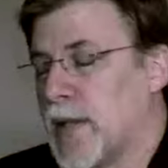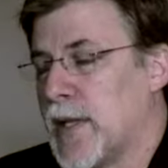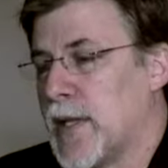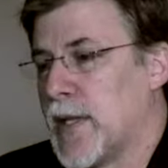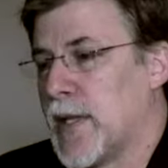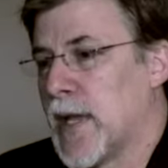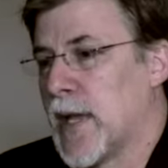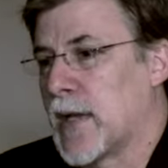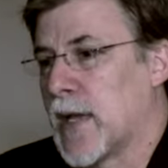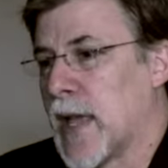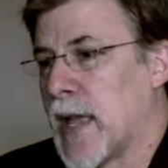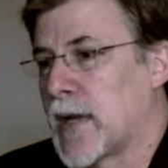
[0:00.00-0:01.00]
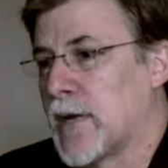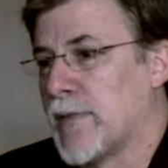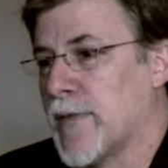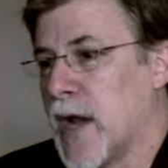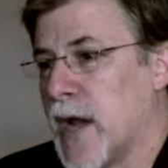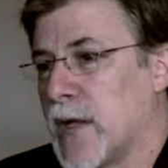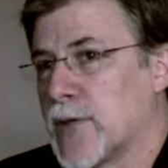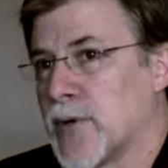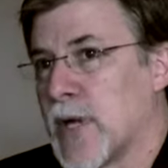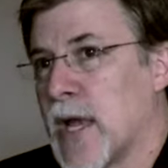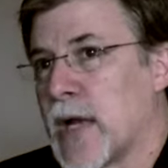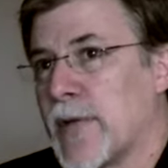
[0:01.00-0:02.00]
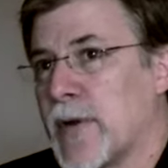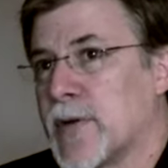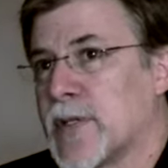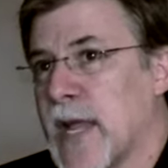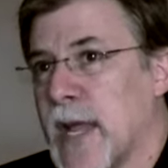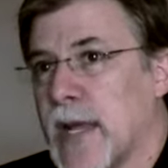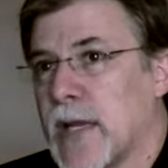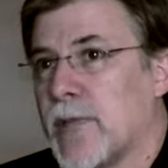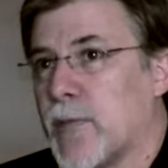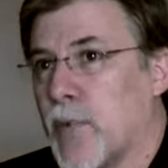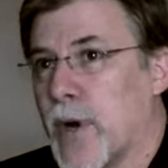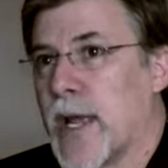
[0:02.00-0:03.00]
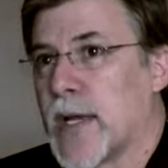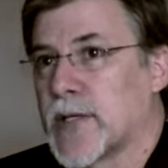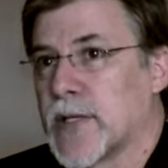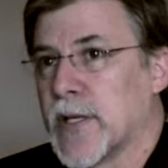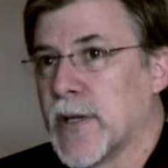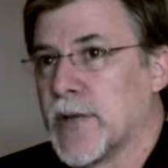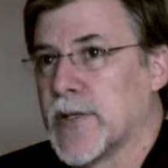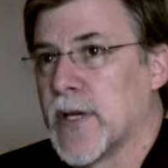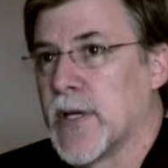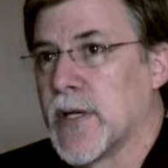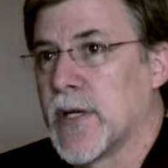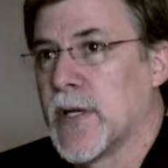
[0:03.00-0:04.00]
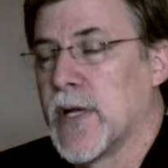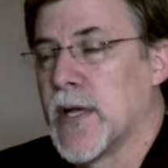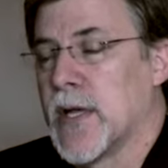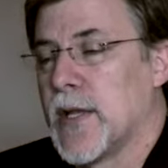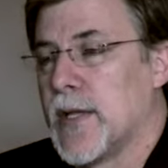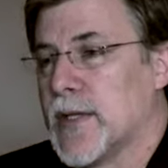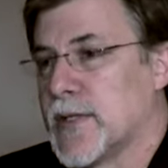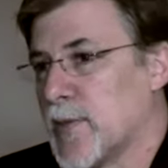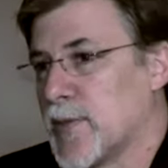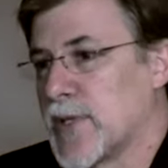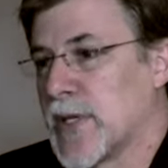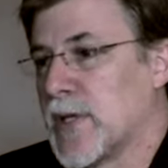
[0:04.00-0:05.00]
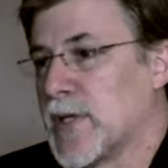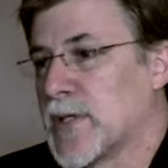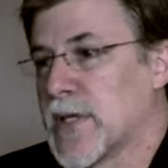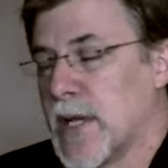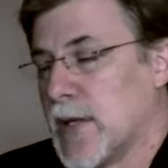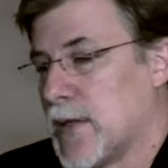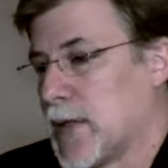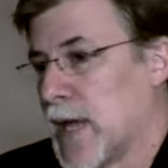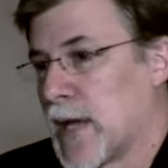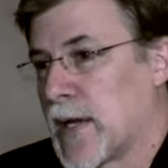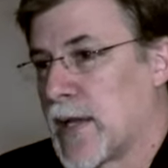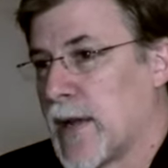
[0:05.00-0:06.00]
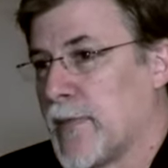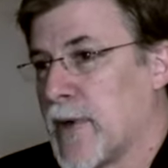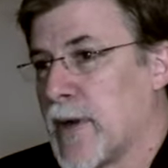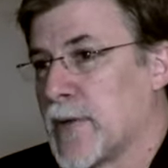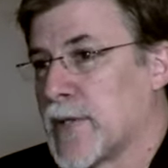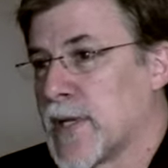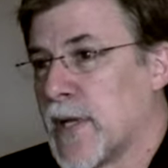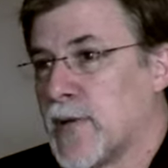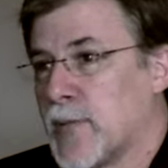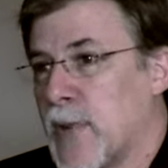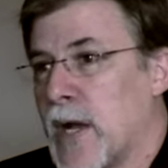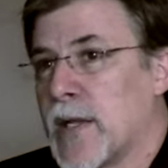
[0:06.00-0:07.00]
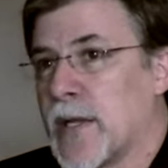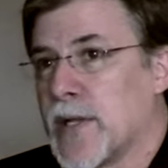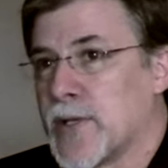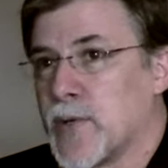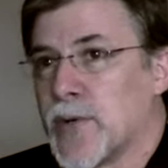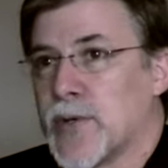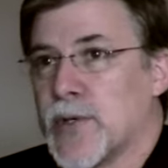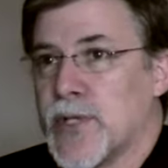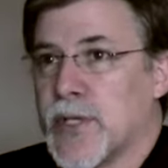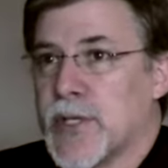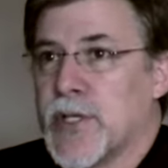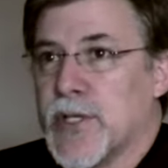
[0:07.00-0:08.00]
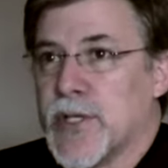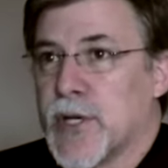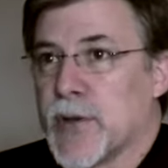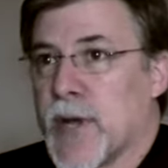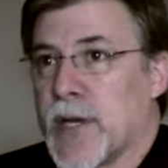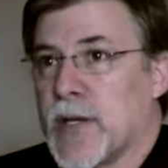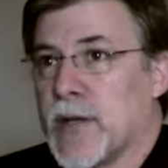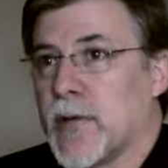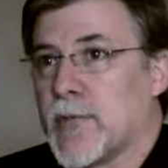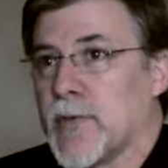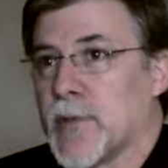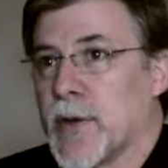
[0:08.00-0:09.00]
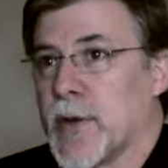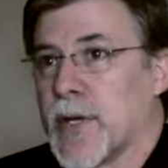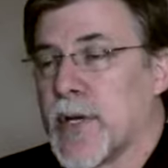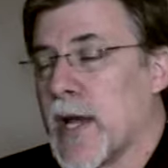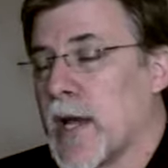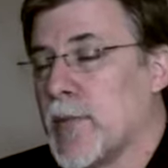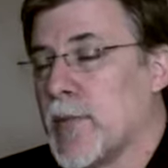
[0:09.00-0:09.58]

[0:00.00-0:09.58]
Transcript: the uh, lack of knowledge or lack of understanding of what actually goes on the stem cells, like every other cell in your body, is going to degenerate over a period of time.